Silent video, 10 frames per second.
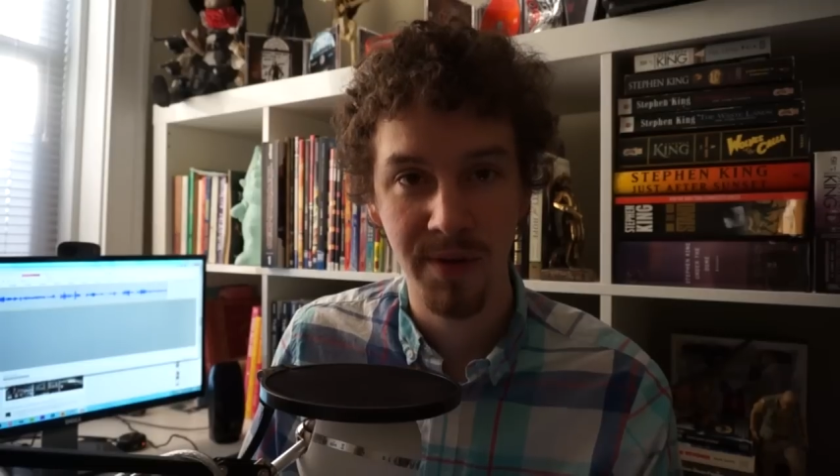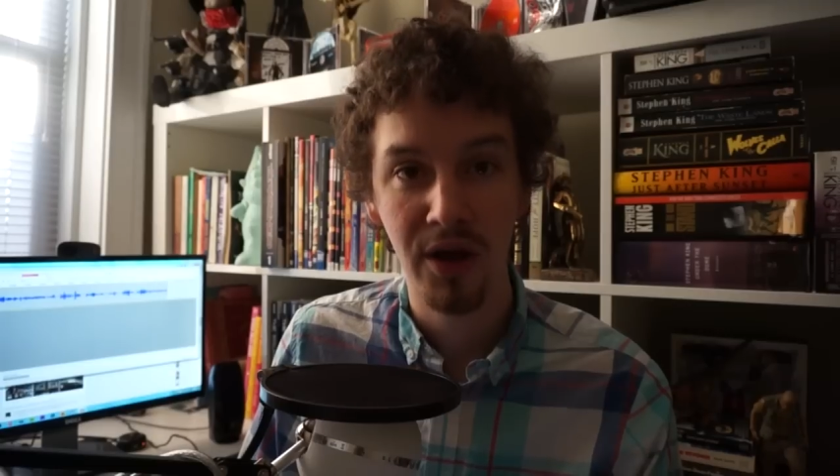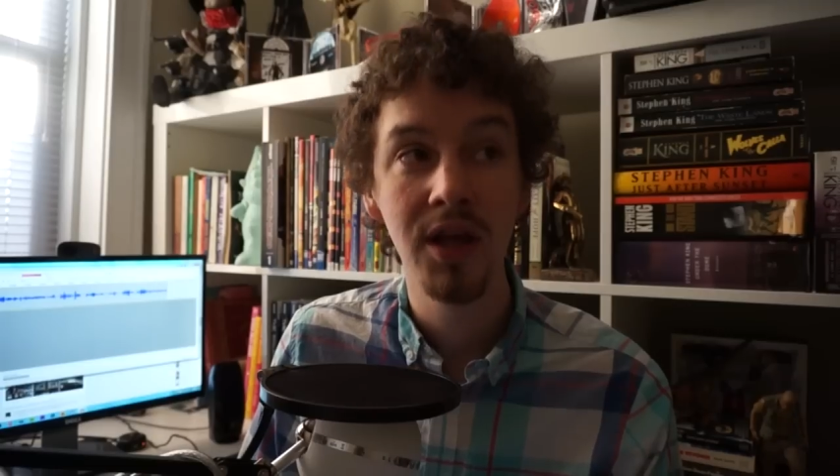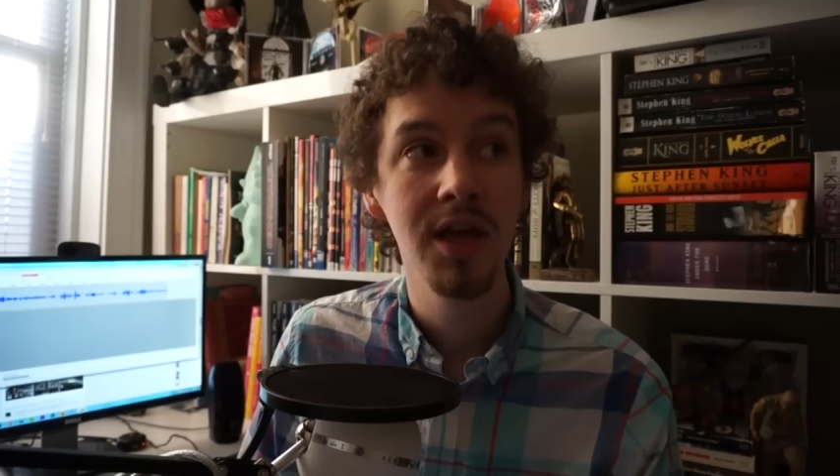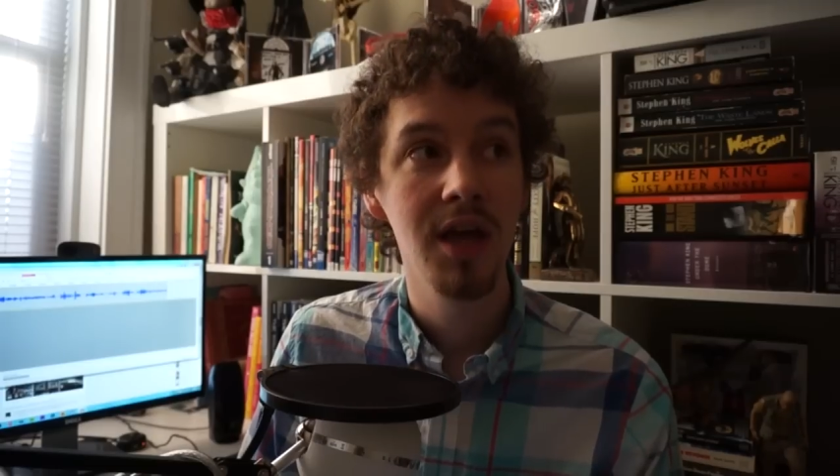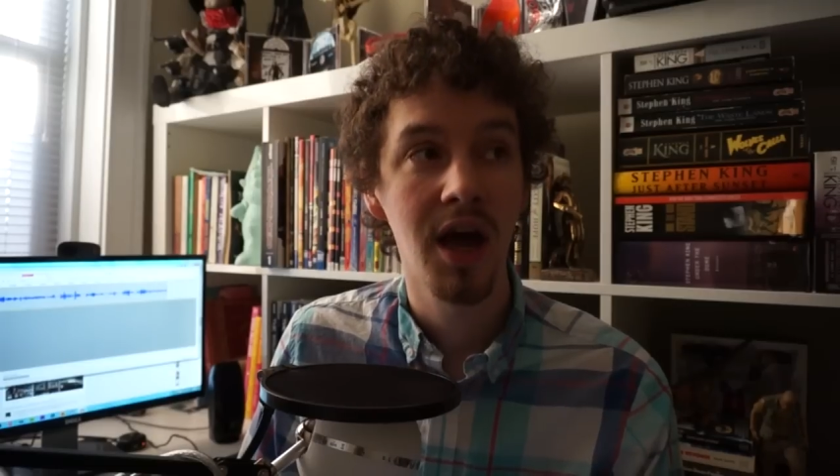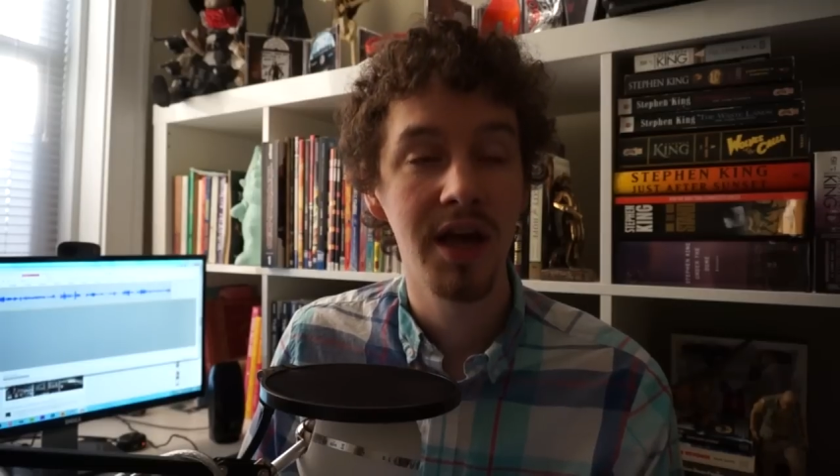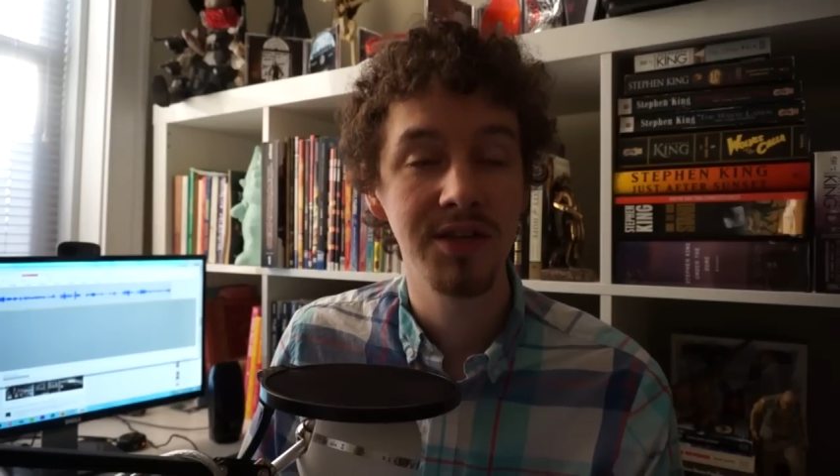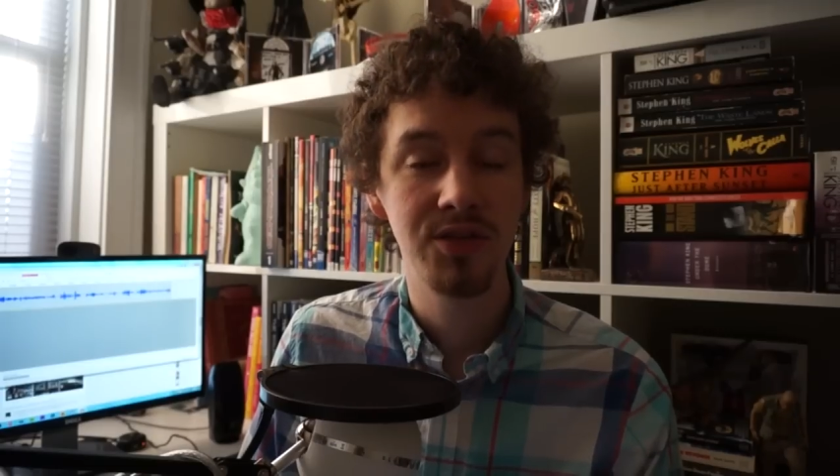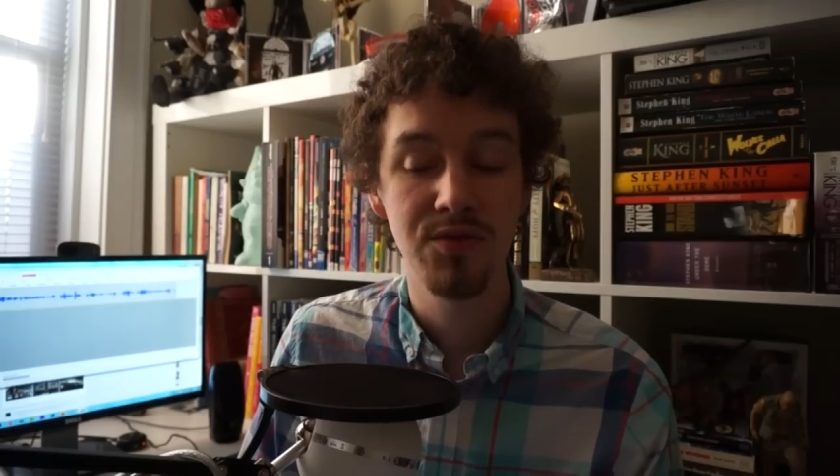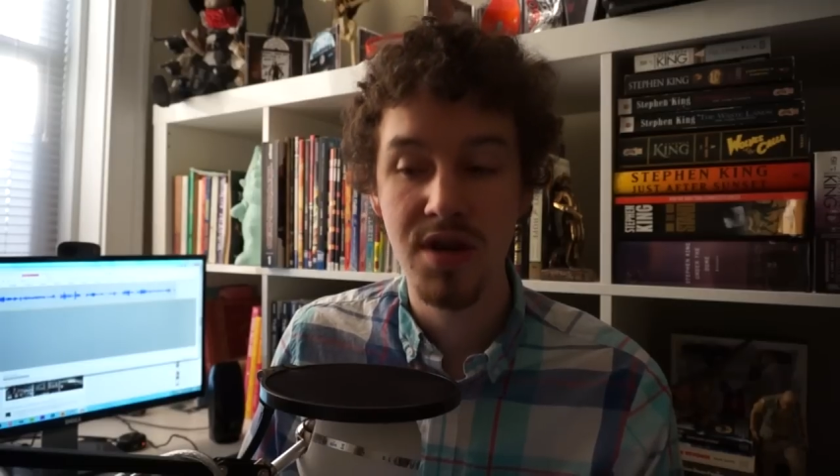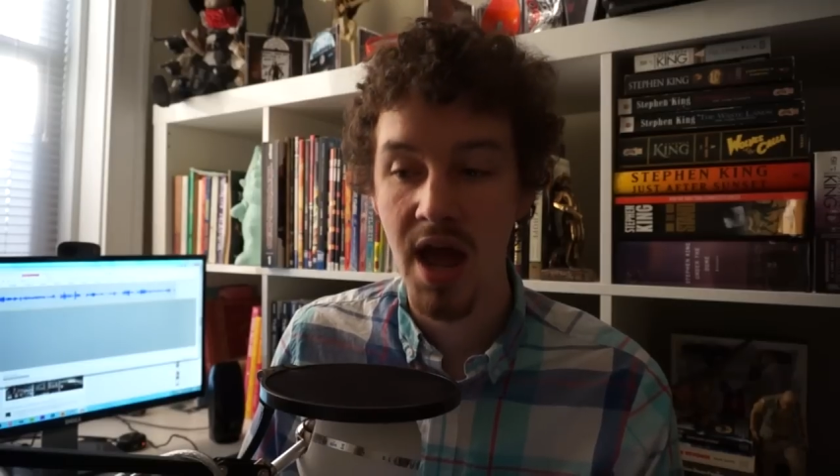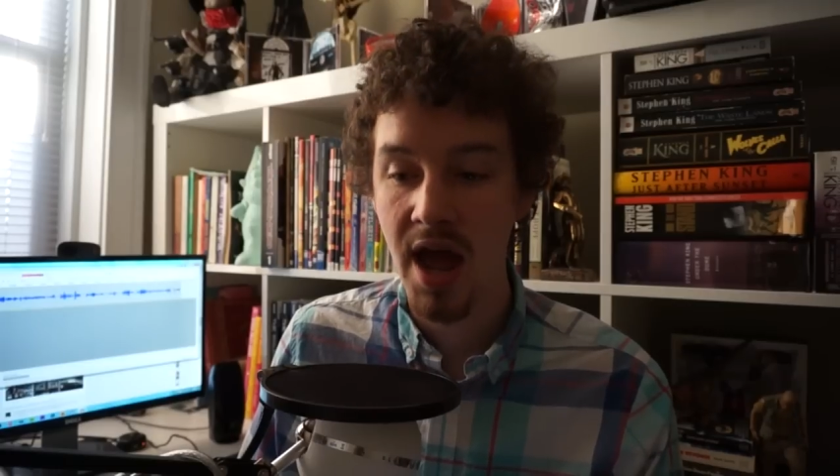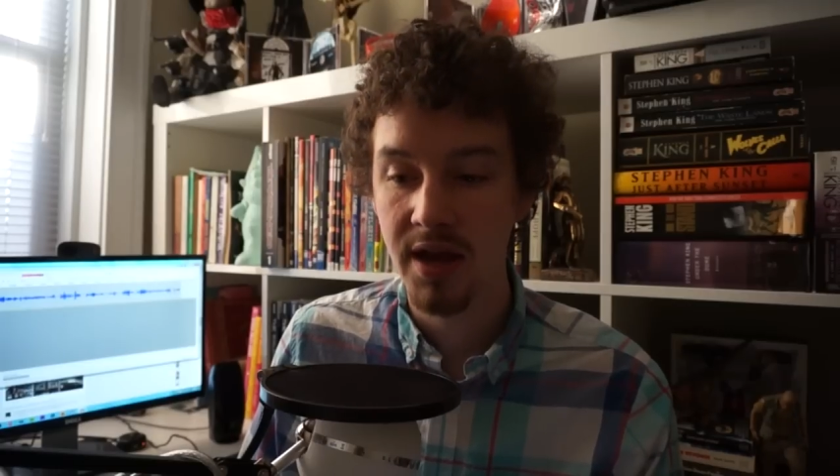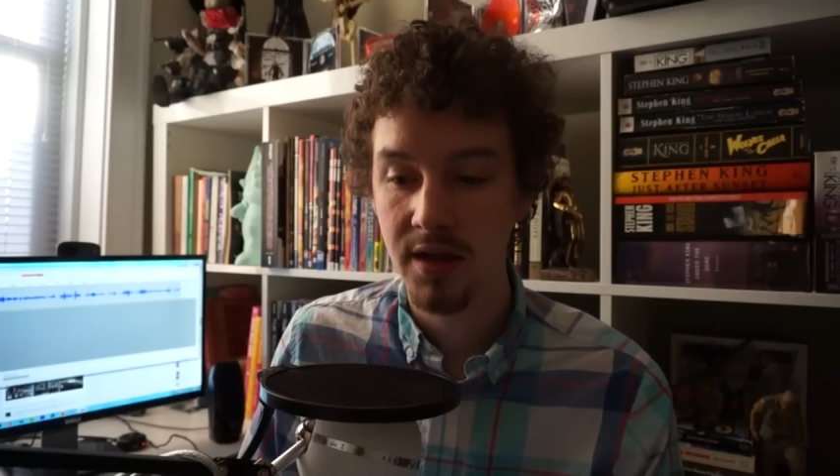about, is to
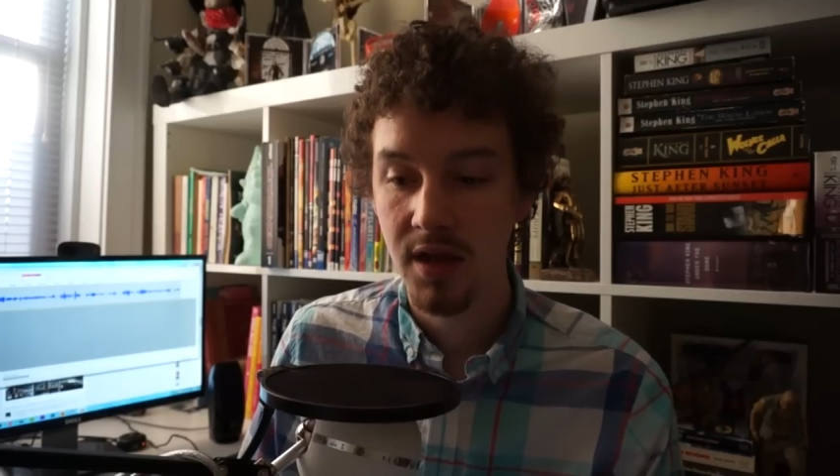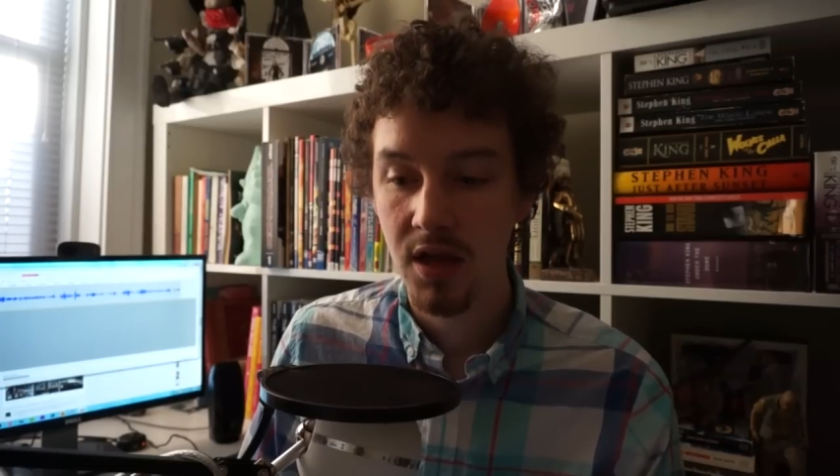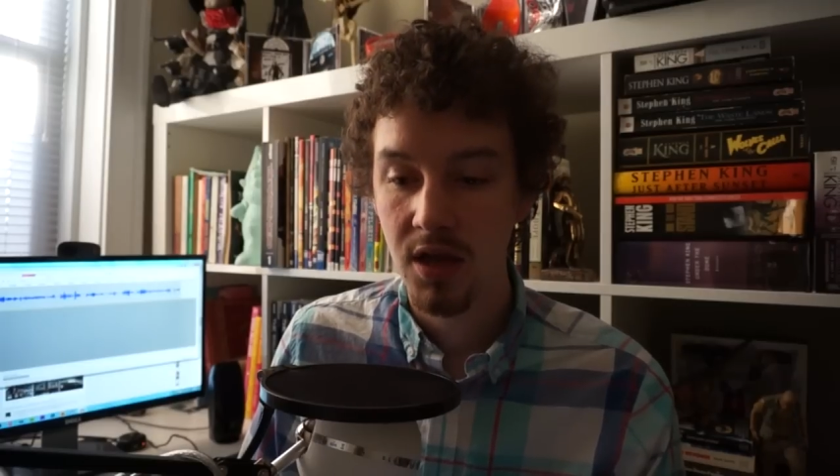not.